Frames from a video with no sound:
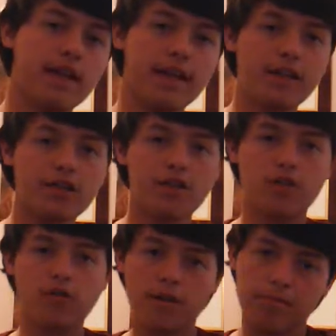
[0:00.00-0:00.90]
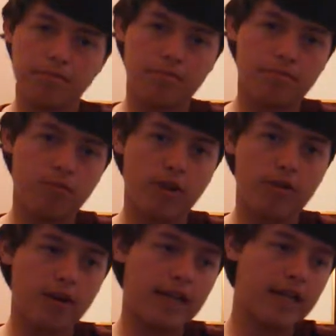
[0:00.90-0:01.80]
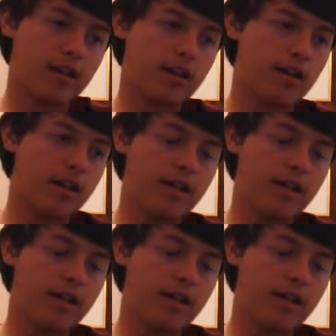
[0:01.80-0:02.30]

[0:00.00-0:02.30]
Here's your grip right around here.